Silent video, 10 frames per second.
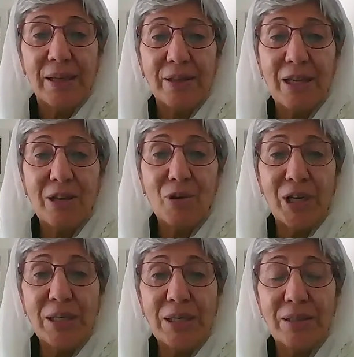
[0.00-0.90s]
The
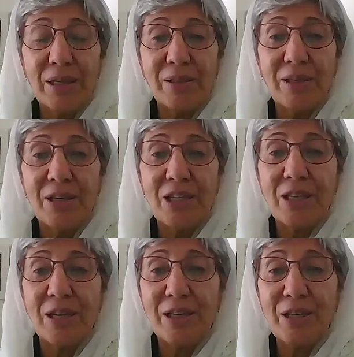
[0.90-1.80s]
UN, the
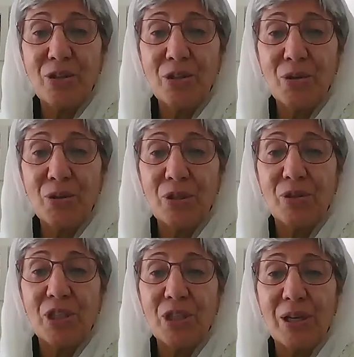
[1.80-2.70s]
international NGOs,
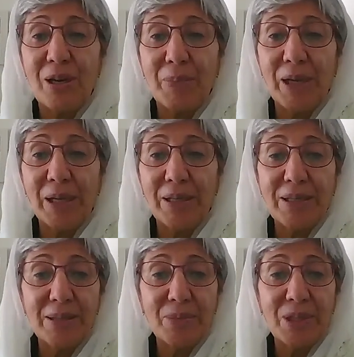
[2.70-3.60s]
regional
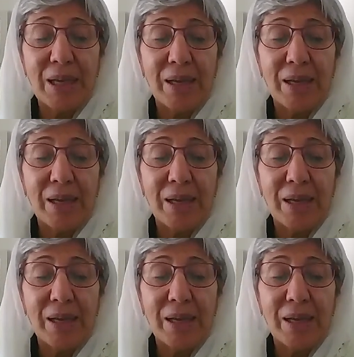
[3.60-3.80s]
mechanisms,